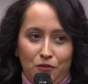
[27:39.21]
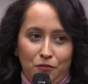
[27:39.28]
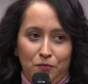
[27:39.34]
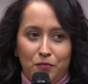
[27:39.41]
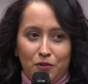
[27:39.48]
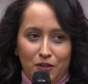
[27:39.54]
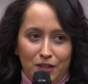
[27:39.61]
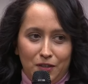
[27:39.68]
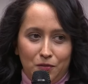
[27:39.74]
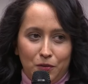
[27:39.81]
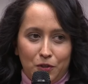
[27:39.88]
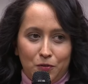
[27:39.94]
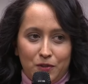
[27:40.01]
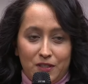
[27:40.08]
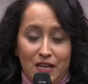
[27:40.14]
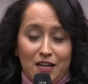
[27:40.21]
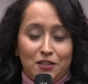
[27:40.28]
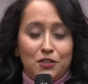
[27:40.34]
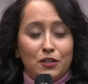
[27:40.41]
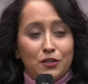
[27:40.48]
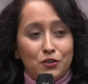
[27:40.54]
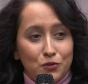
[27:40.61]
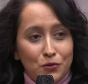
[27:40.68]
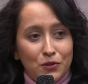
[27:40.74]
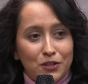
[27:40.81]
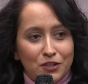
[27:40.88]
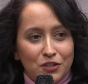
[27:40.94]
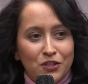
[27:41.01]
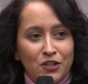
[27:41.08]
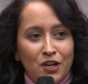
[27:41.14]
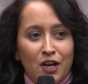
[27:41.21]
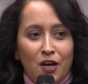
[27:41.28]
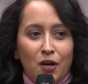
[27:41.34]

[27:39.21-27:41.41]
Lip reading: of Berlin, which was actually Jewish,